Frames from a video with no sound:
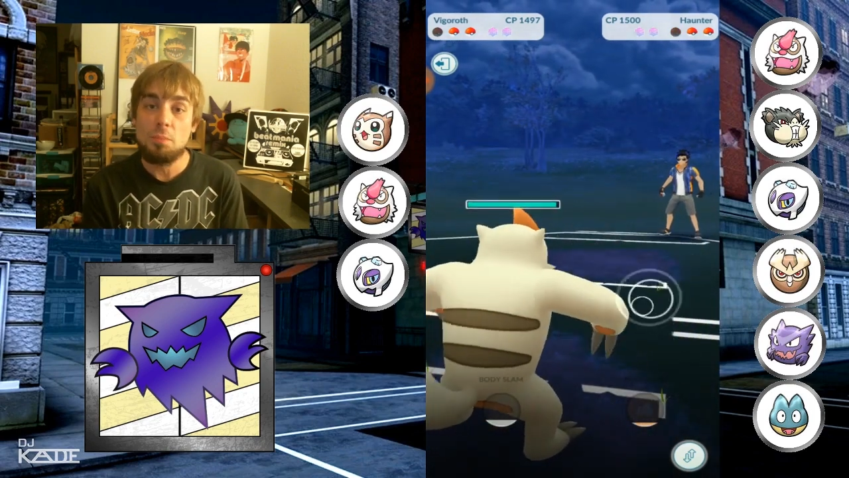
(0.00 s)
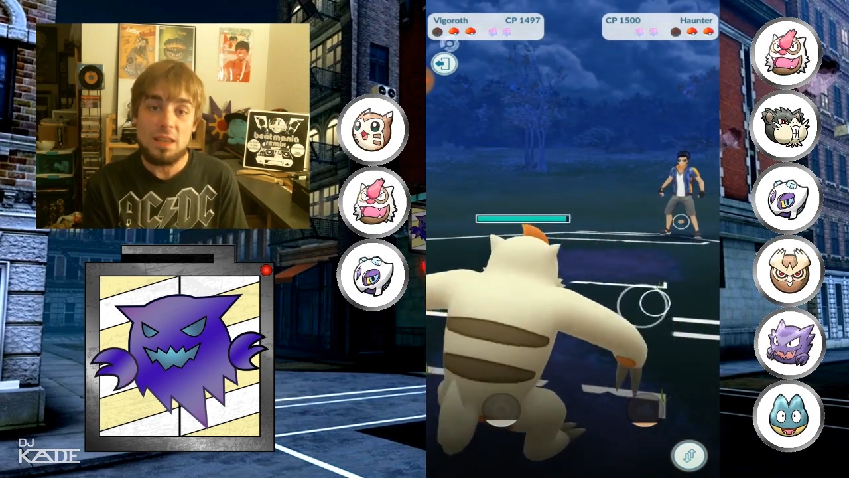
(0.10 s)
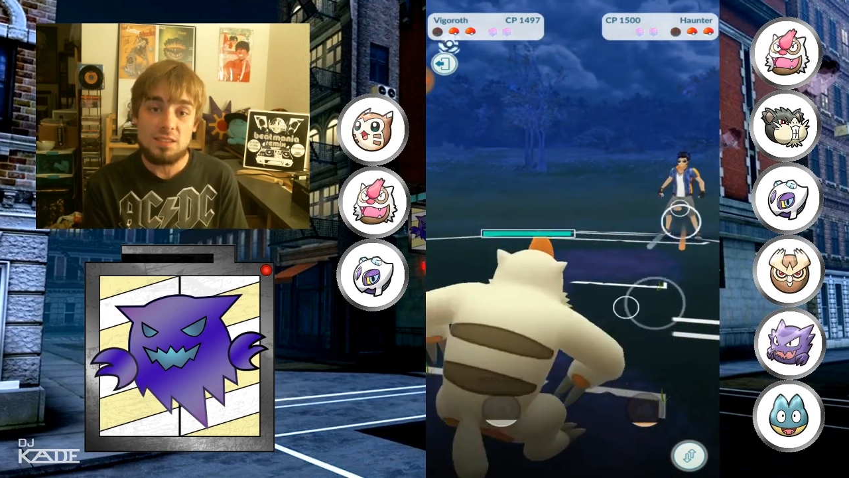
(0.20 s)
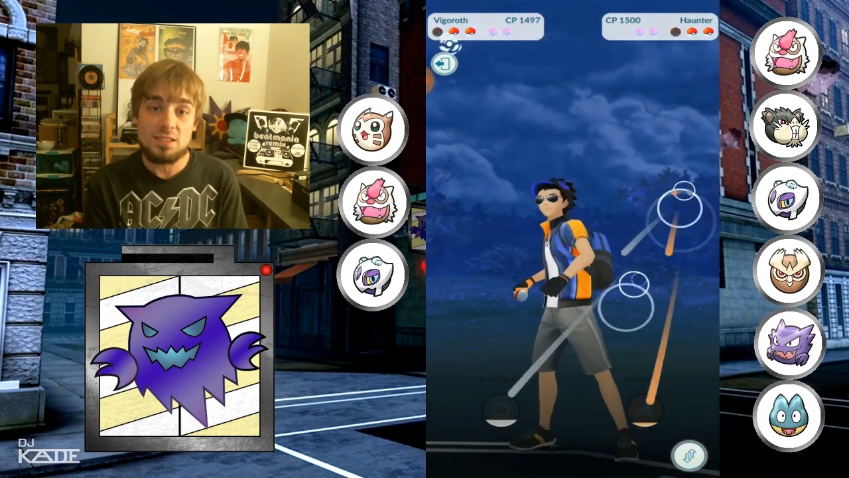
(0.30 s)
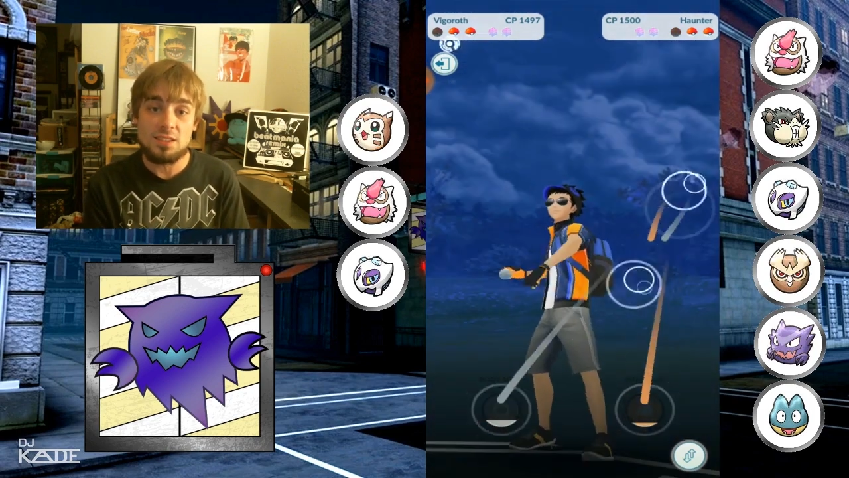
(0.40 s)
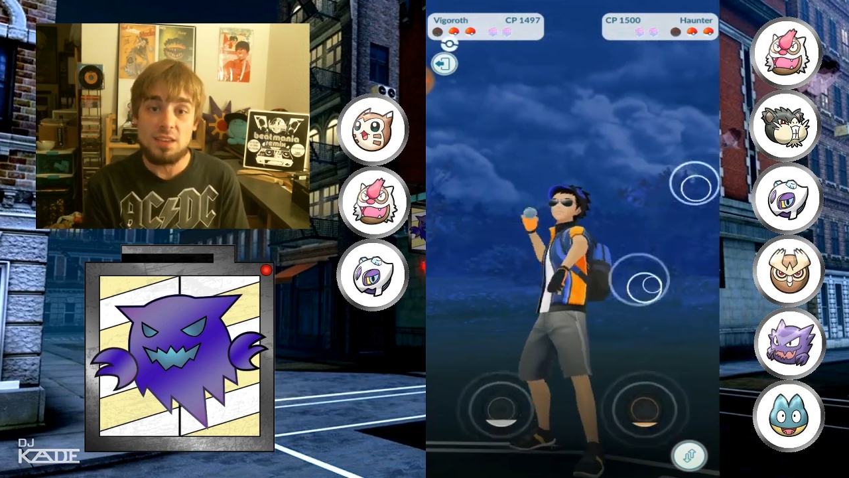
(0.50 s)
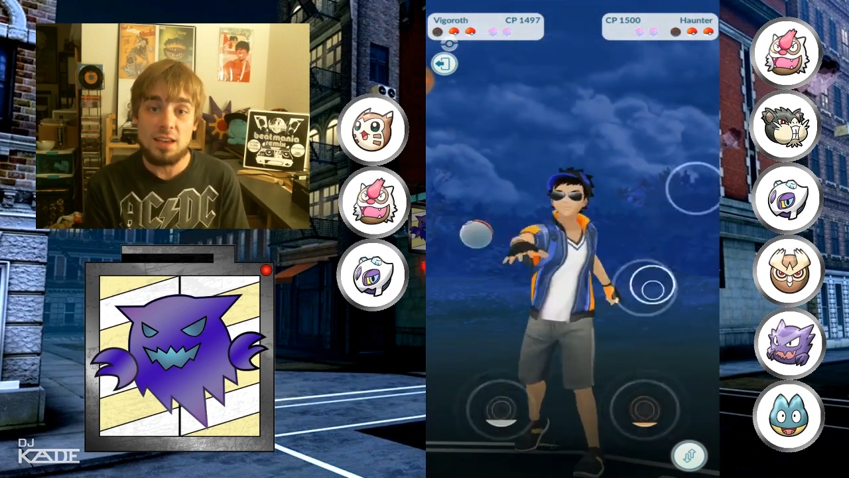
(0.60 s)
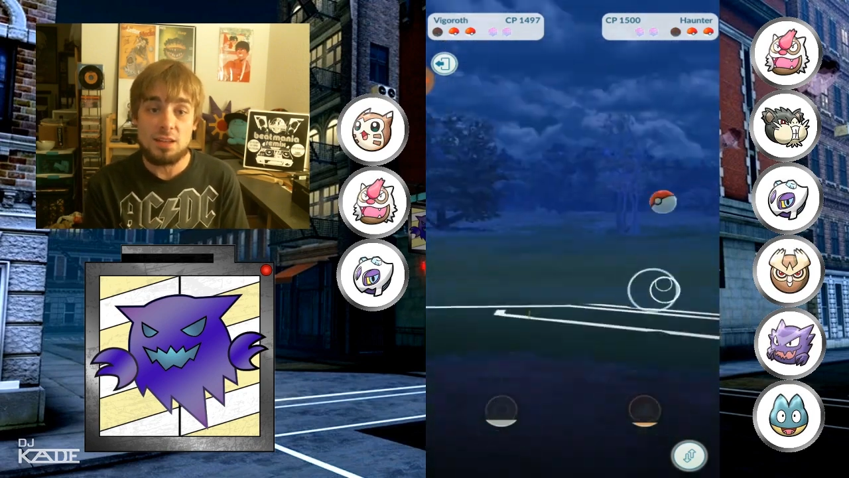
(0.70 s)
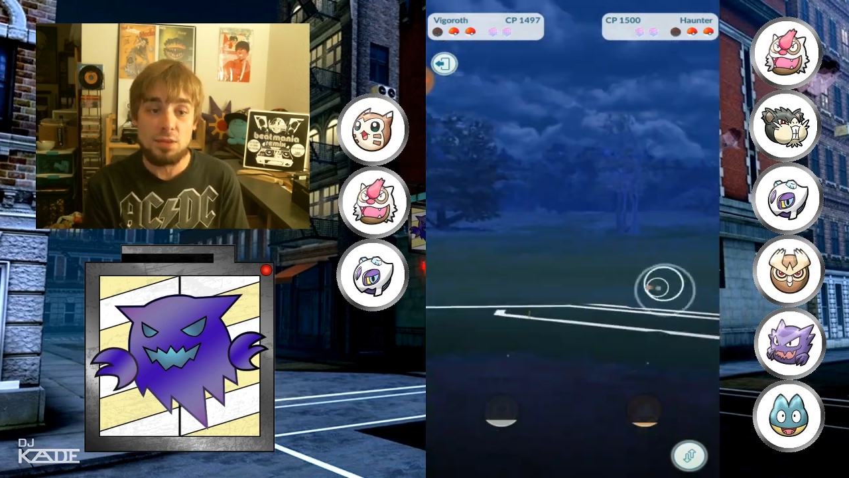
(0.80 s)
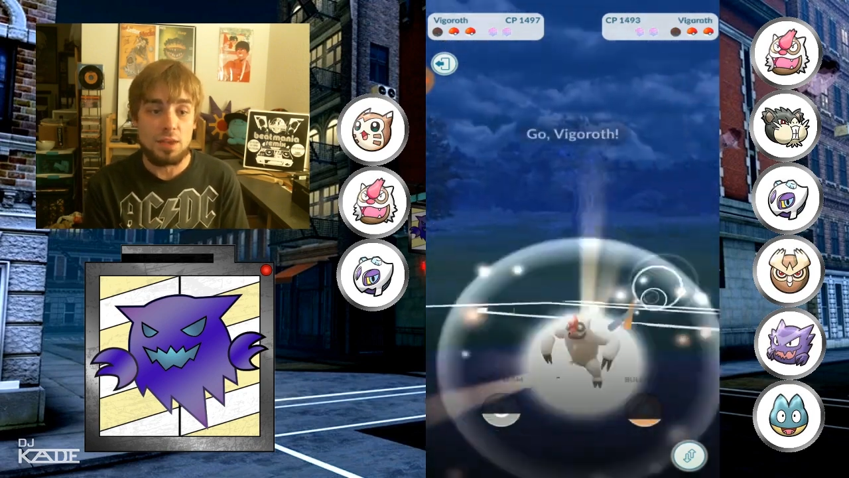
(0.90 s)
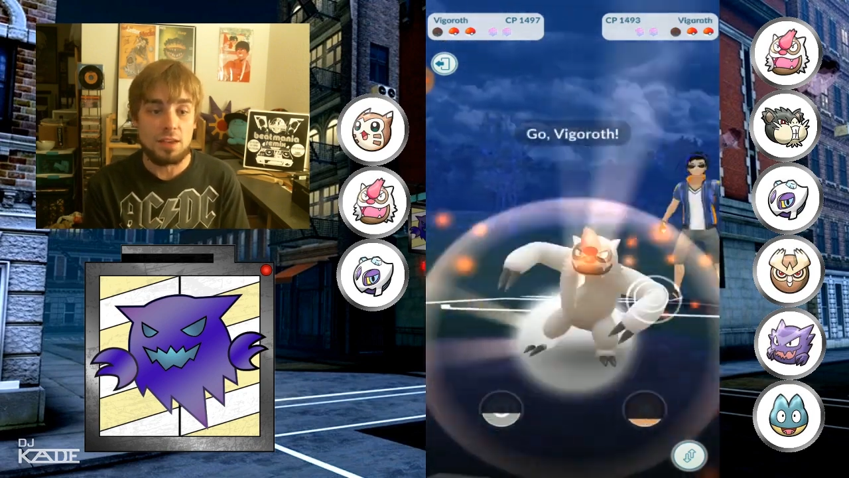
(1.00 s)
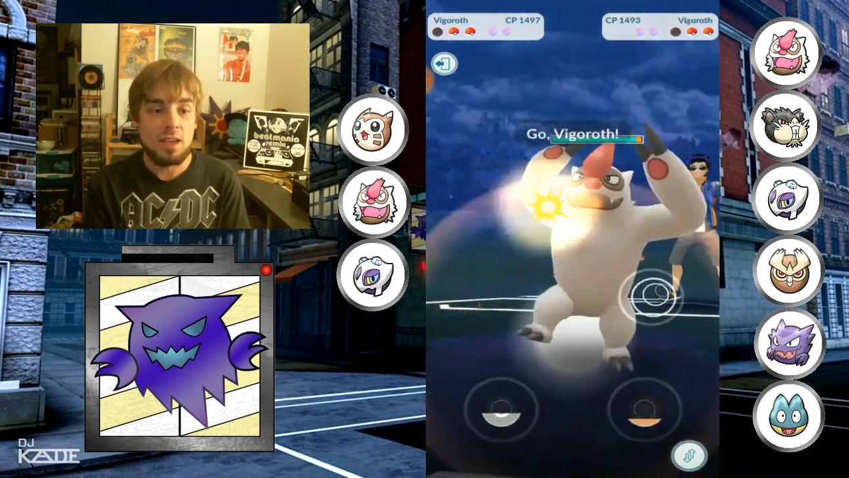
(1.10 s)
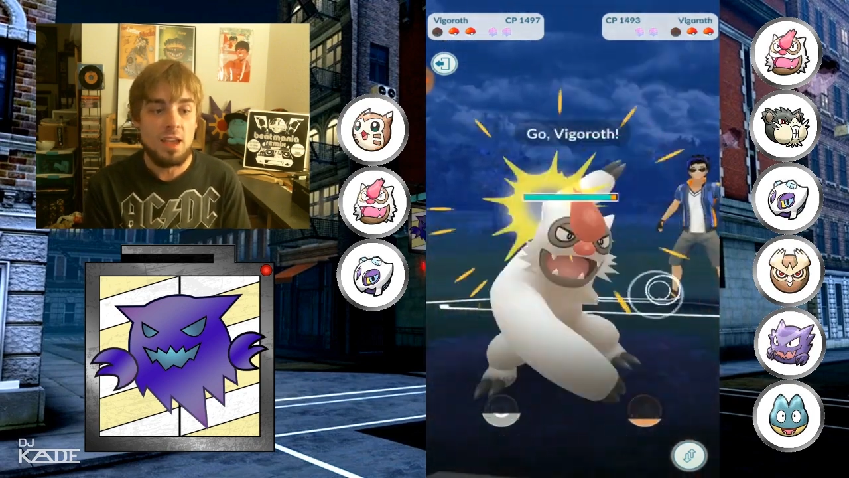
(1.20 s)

basically anything.